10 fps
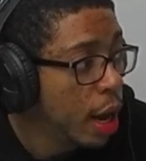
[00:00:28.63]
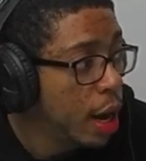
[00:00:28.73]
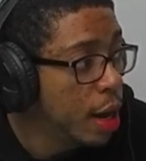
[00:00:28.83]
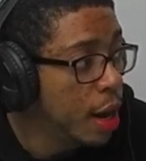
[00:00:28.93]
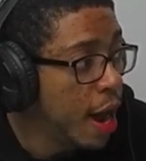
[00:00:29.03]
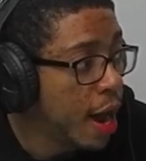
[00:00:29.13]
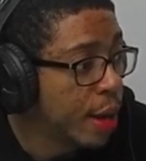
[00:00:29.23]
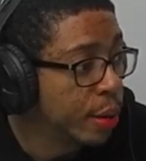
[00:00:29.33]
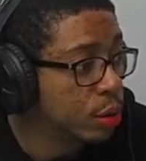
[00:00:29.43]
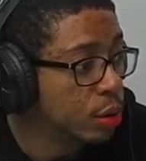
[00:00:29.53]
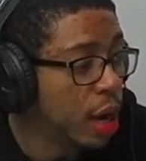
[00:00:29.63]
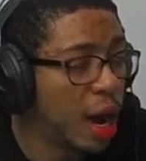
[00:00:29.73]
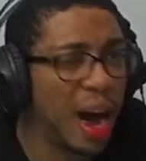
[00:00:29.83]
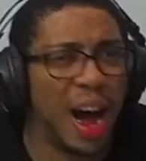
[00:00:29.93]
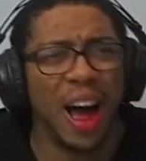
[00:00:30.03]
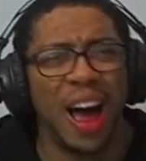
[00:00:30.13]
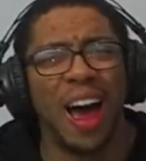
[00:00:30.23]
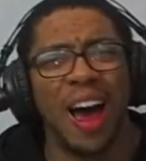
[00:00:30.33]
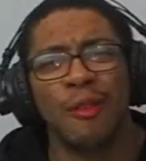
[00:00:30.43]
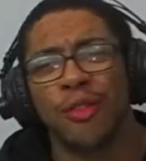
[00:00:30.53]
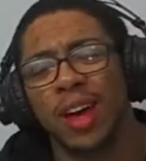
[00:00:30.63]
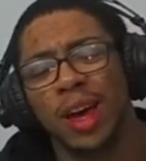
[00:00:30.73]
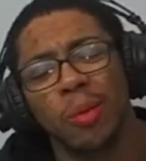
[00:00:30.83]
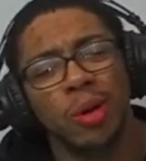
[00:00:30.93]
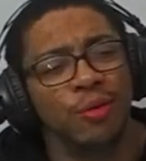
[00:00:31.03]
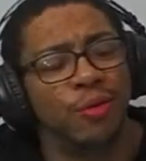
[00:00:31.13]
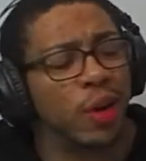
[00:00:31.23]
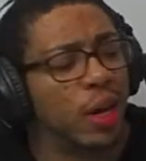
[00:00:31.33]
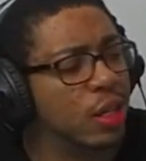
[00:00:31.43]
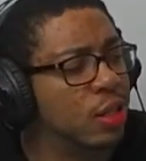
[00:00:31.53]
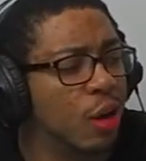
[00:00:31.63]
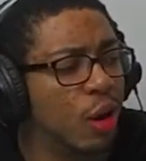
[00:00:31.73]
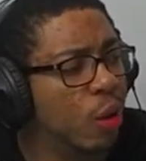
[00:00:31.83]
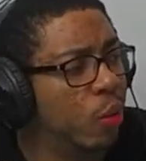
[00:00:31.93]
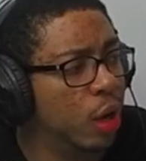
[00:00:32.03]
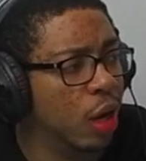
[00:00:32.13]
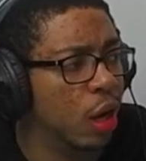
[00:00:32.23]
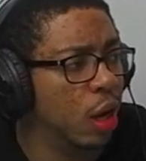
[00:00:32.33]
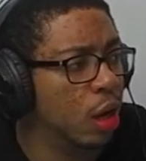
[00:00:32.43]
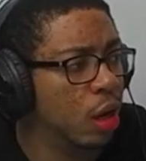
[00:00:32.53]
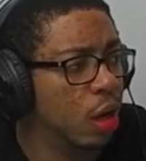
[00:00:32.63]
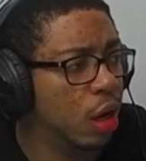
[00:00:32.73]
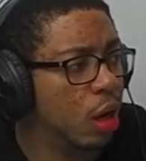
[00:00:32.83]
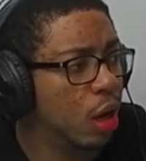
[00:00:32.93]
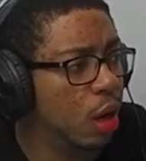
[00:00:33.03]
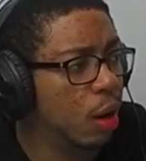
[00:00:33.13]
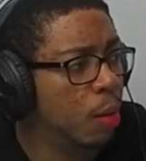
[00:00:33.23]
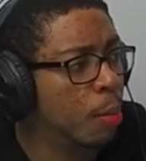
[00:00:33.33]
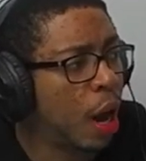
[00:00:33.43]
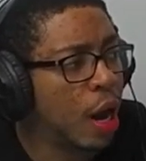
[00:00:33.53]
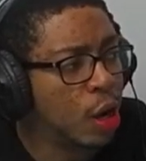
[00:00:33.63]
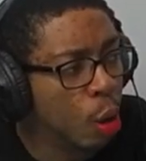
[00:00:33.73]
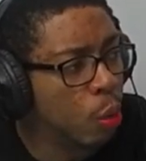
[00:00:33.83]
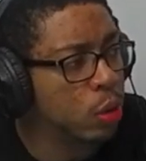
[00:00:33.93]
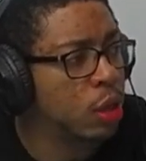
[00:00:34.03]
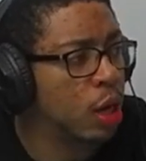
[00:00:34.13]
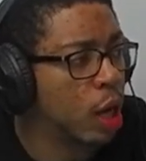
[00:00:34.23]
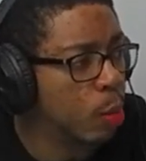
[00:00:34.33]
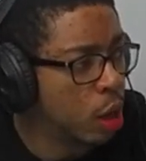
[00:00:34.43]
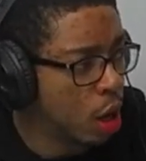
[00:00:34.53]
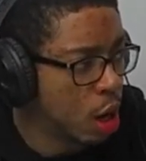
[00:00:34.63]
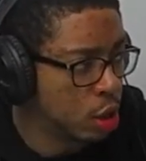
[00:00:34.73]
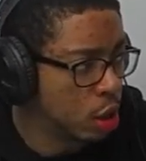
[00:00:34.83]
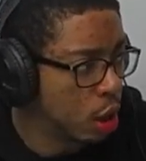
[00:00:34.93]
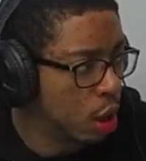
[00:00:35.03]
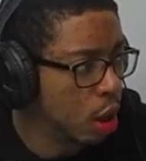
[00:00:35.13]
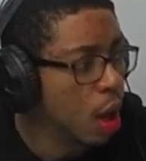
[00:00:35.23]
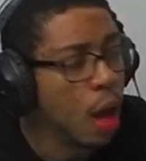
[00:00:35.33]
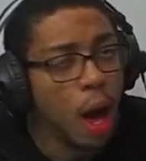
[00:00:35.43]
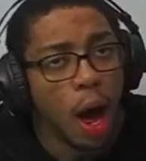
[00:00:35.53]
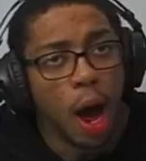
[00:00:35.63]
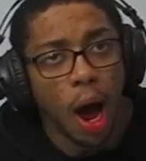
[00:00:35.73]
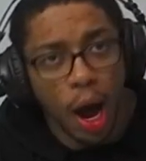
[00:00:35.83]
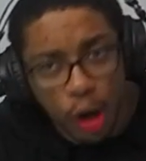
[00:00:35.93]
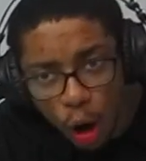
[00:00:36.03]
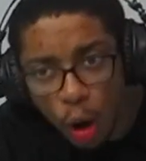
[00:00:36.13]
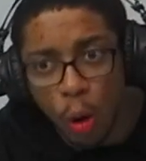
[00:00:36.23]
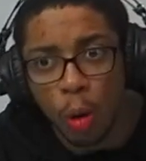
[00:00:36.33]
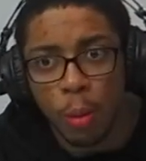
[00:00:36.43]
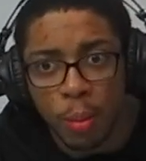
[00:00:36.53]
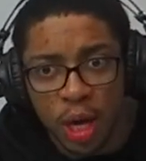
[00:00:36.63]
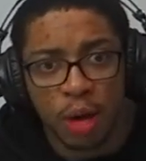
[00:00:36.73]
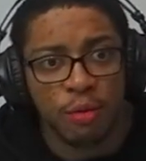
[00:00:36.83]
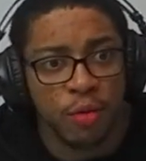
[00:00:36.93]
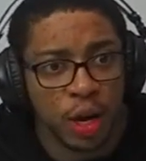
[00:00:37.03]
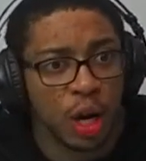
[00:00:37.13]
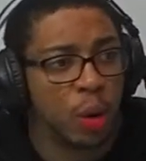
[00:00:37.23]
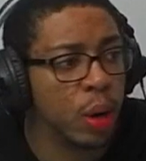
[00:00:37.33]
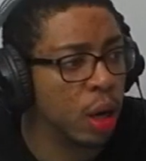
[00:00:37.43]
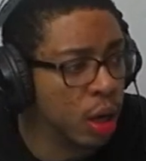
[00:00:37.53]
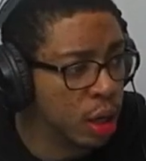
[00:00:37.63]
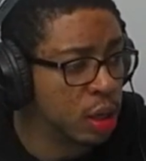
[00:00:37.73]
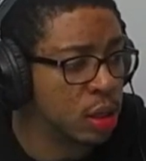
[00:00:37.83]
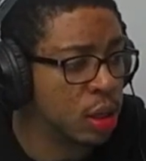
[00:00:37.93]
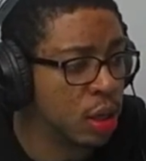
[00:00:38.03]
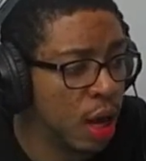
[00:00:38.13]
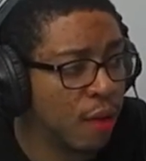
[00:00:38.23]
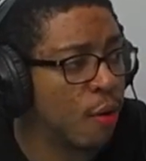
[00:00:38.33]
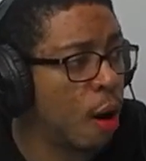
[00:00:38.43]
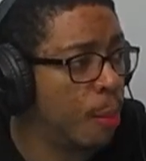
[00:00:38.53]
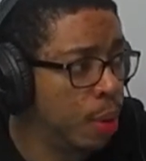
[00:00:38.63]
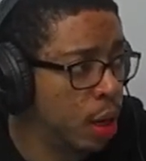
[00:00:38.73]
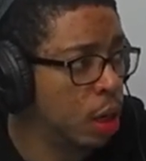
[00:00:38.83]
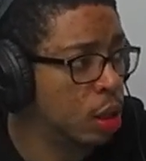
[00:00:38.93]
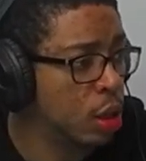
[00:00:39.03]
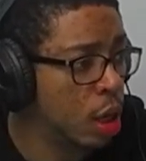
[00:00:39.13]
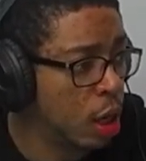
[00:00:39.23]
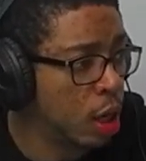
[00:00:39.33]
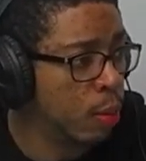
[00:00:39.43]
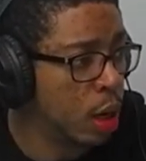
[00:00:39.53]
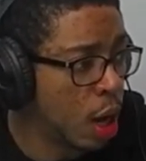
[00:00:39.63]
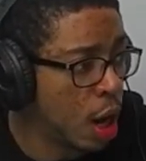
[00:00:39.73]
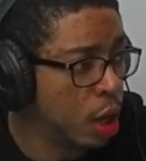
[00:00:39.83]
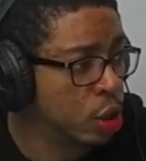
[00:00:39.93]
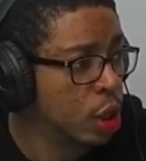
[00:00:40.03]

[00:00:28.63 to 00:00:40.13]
Now, I forget what fucking song we did, but I know it was a Nicki Minaj song. I know me, Vito, and Liz gave our opinions on Nicki Minaj.